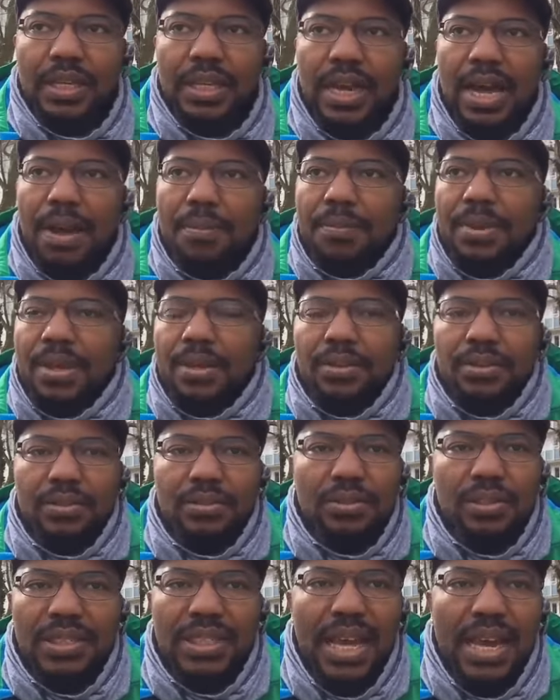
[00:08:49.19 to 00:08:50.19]
I mean,
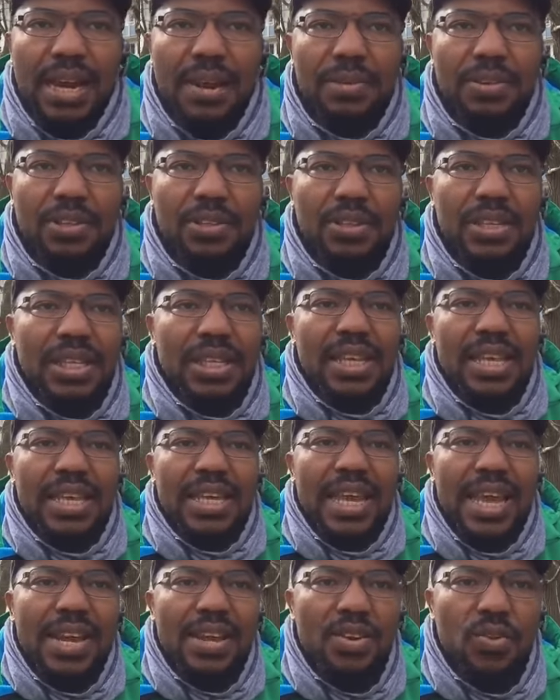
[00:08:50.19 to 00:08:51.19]
there are
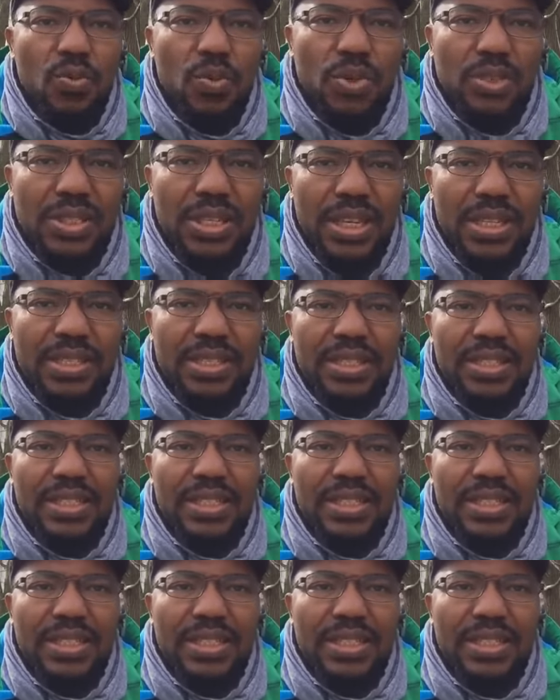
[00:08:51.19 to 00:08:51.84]
Enugu State,